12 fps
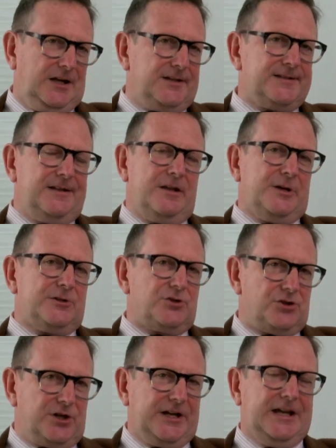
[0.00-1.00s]
Now, lastly, the
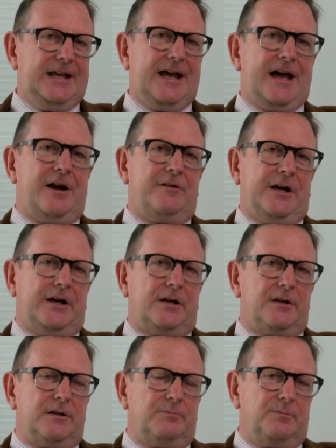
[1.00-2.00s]
most tricky
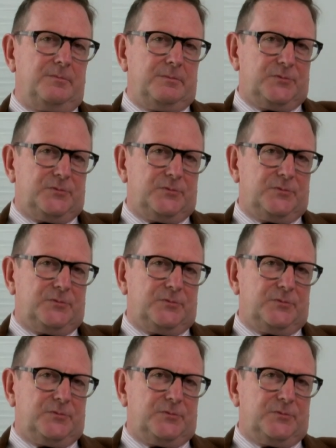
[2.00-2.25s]
area